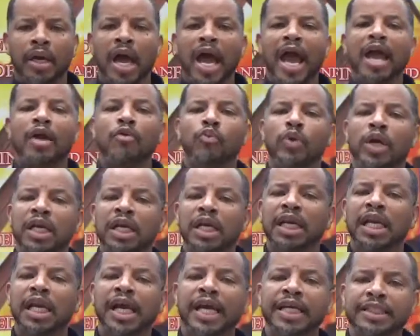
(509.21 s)
A
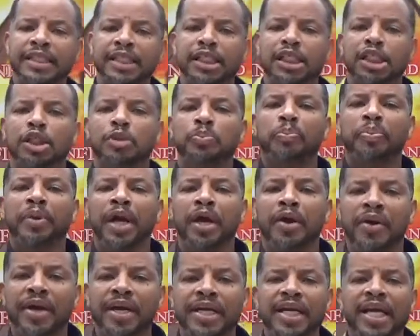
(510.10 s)
religious
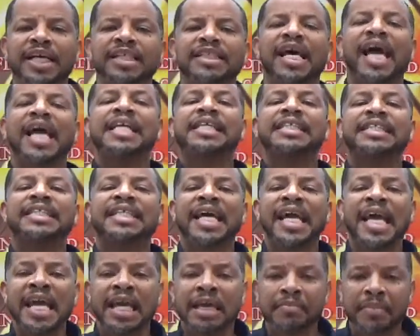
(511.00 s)
spirit is a
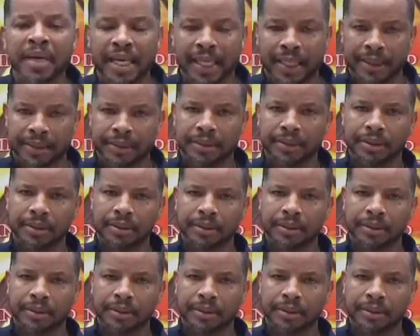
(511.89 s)
demon